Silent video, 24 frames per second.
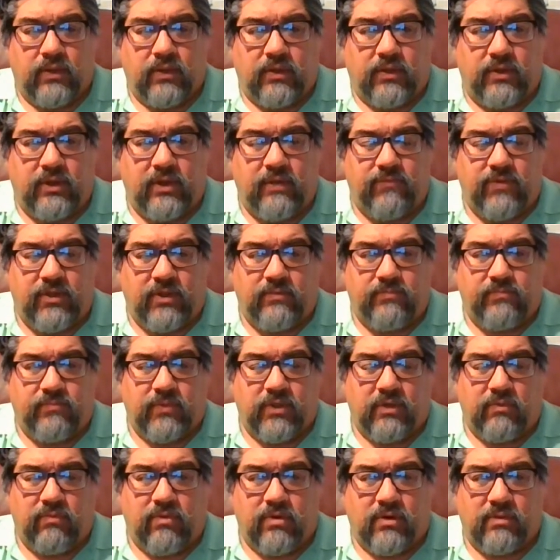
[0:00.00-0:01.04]
Good evening,
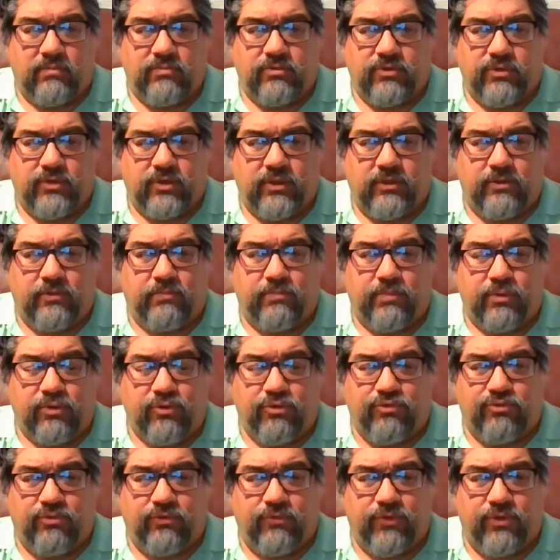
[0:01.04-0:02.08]
and welcome to another
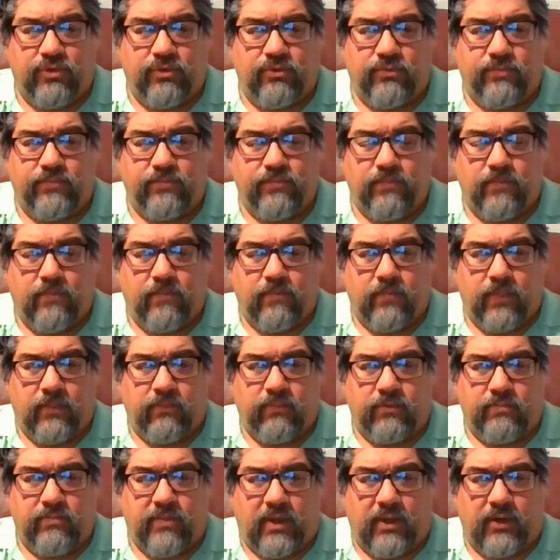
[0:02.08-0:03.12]
booze review
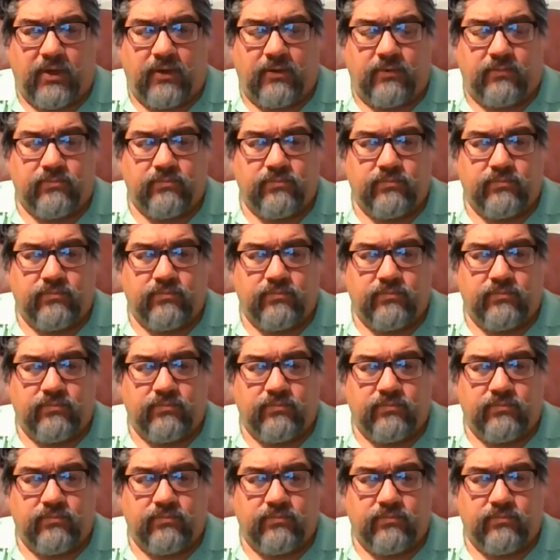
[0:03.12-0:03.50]
with Mondo.